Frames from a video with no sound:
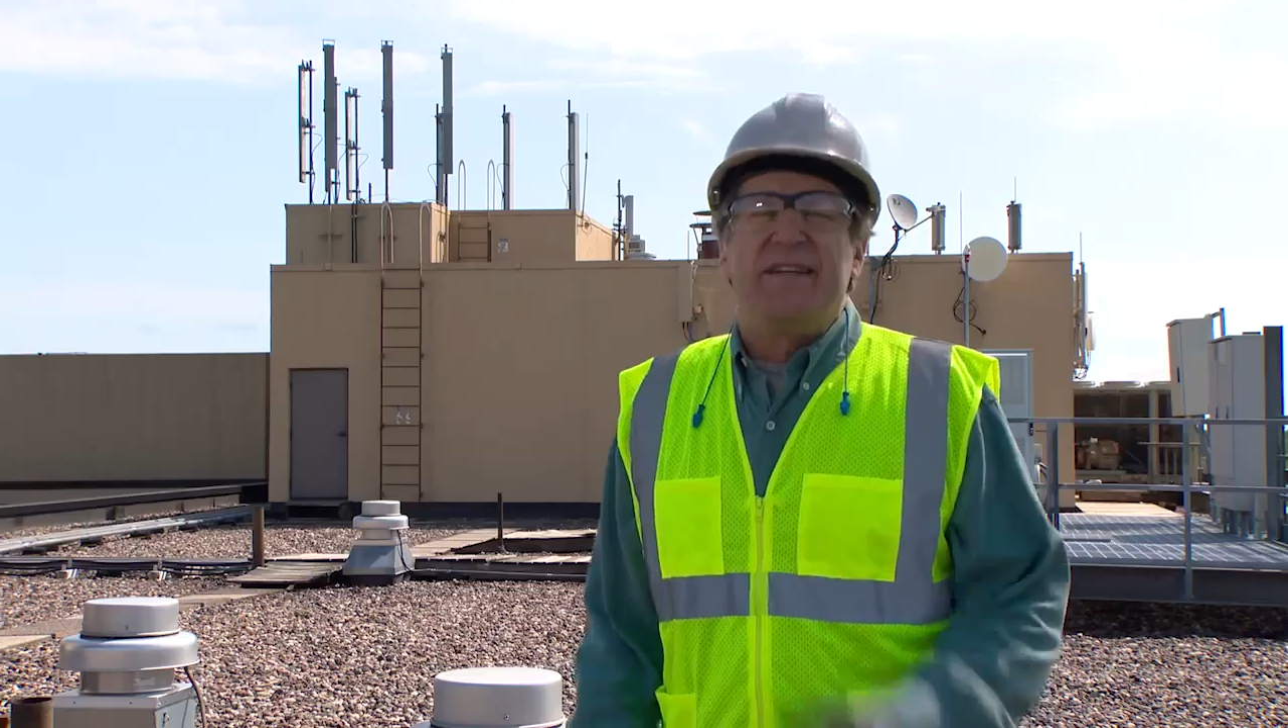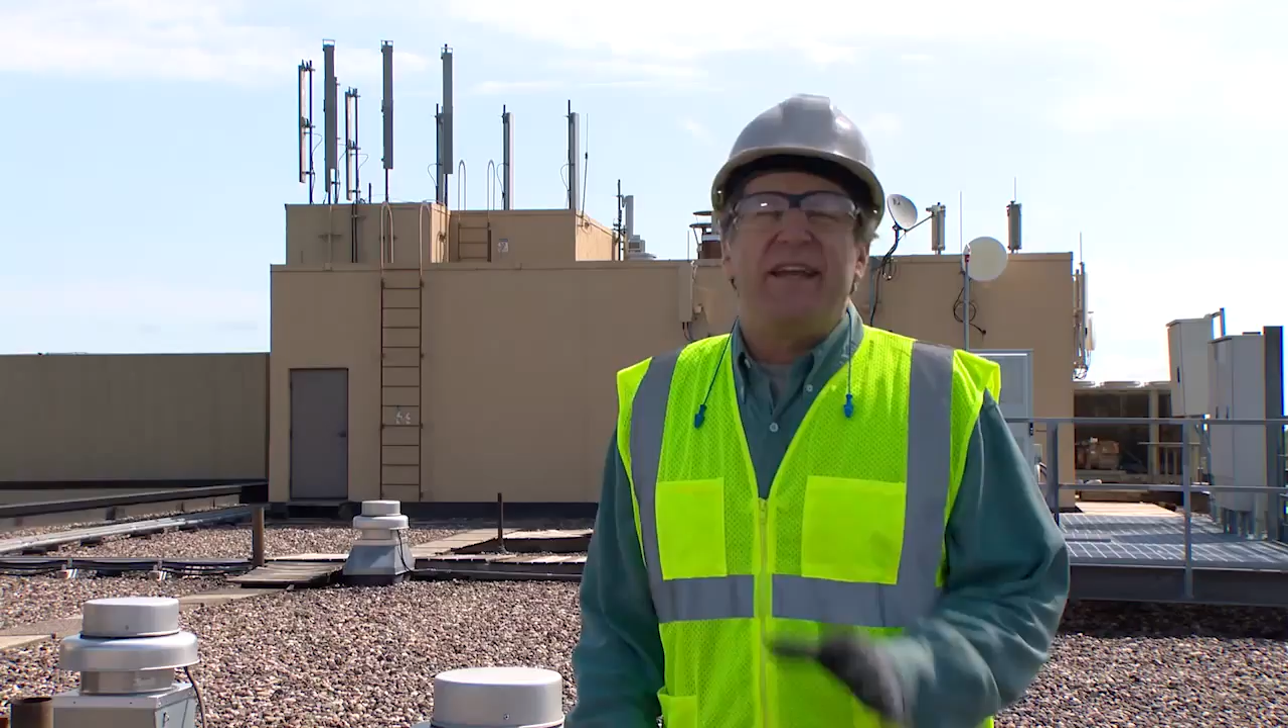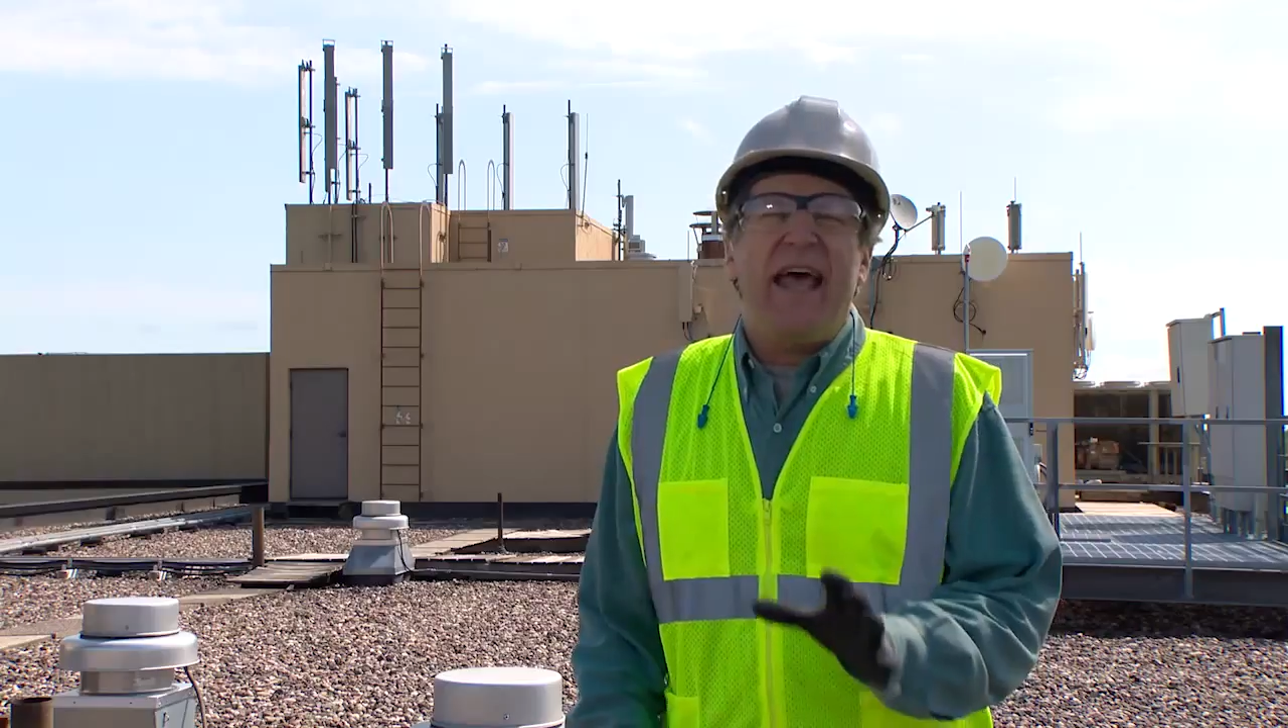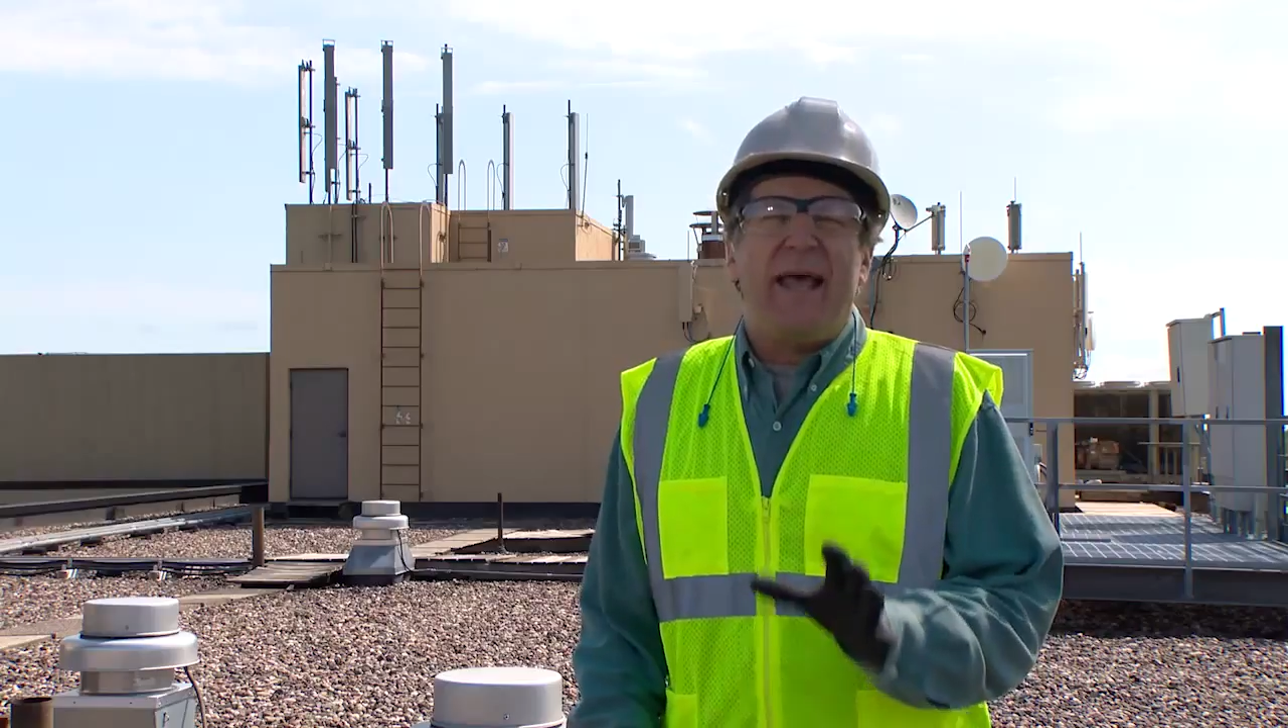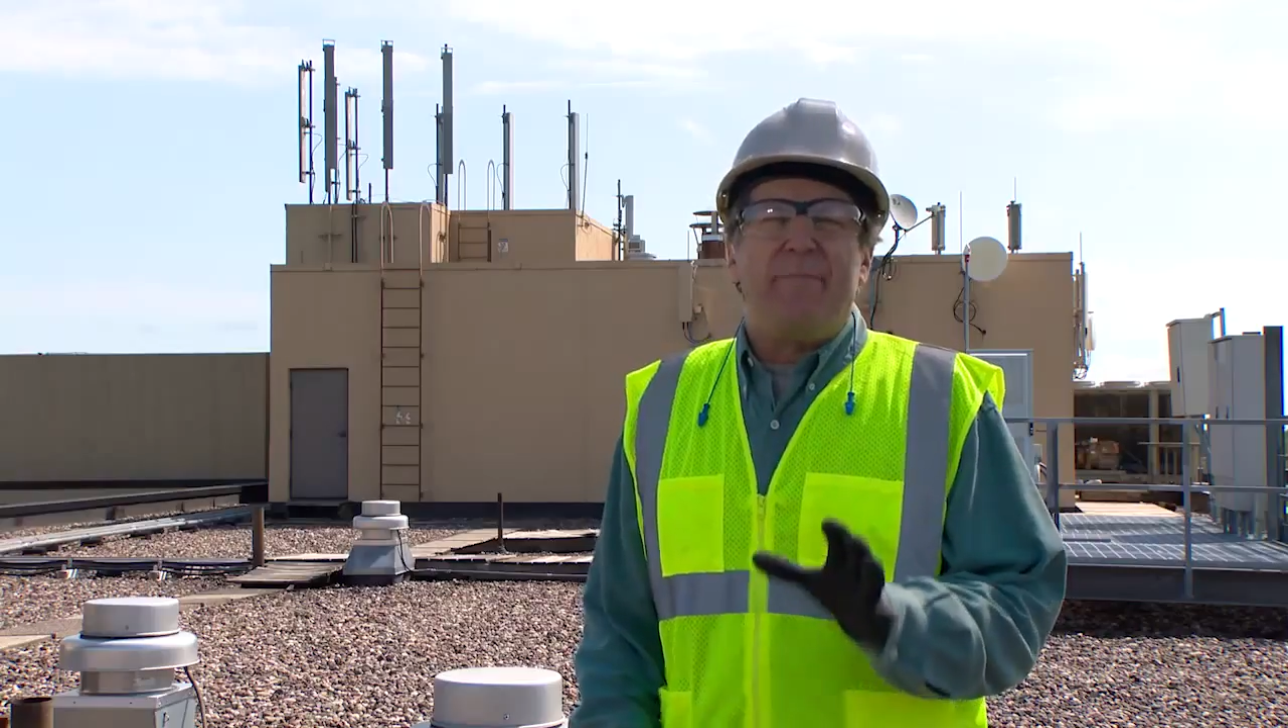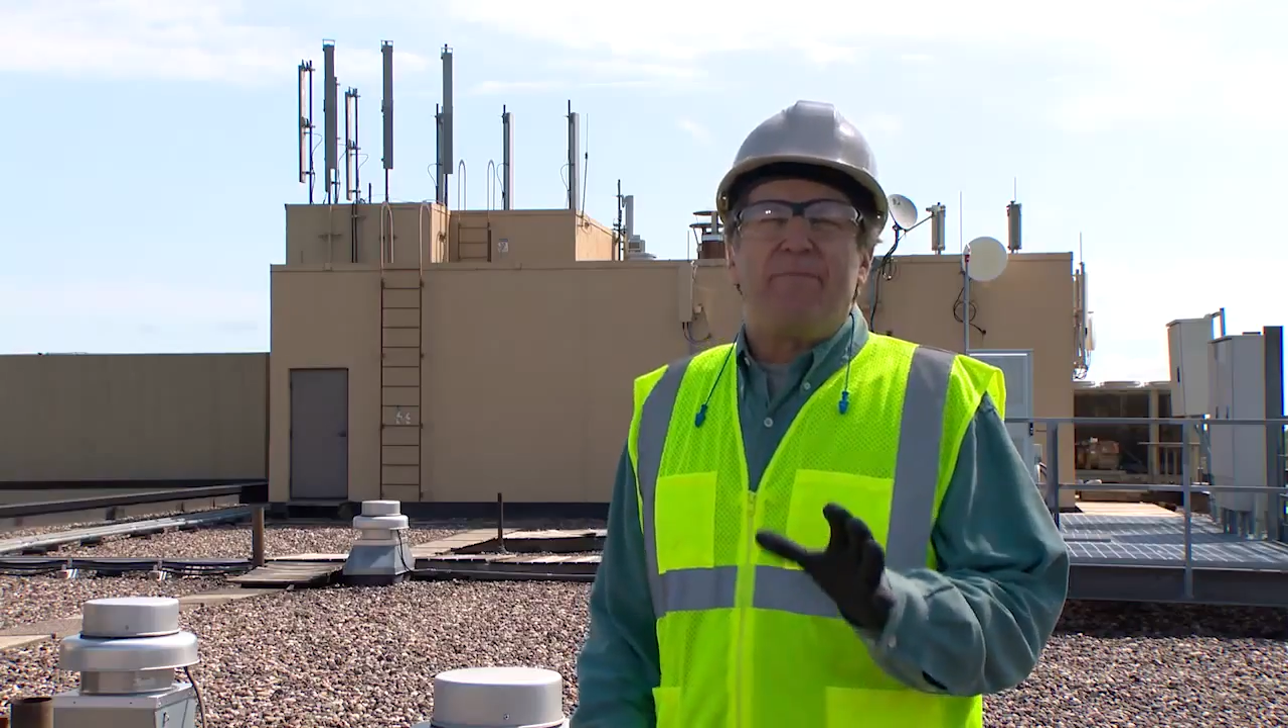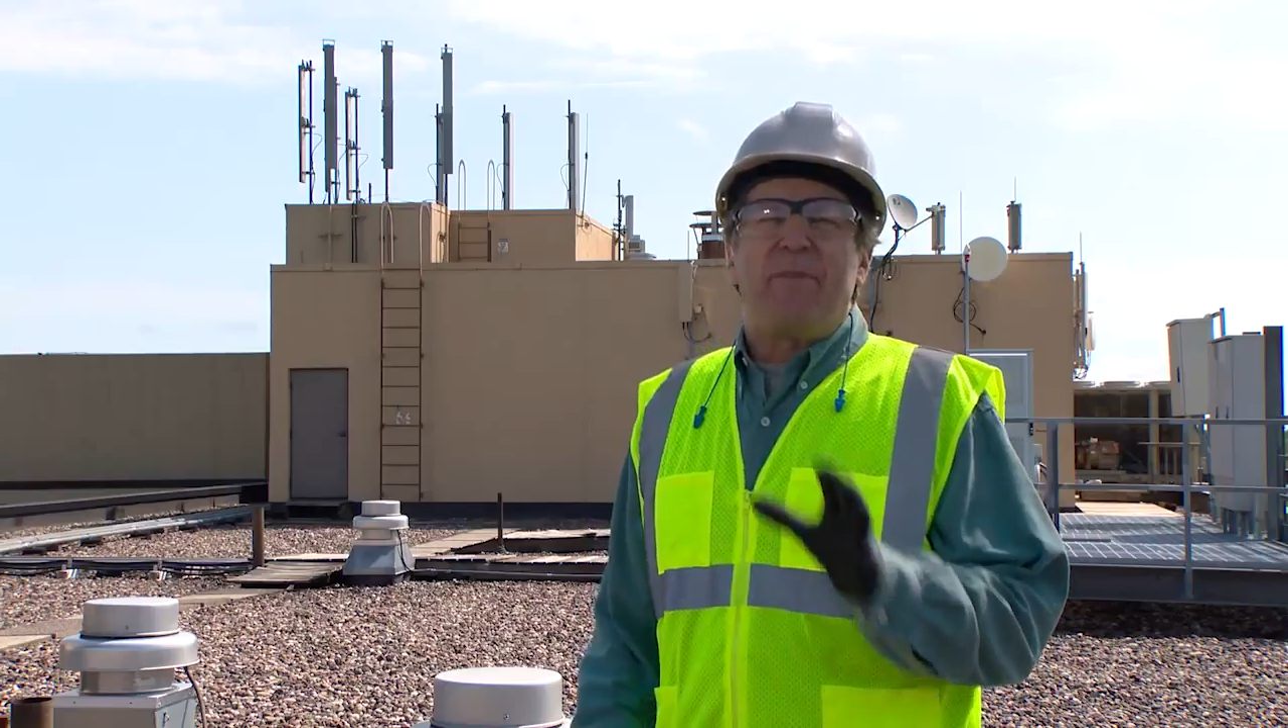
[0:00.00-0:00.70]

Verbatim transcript: Today,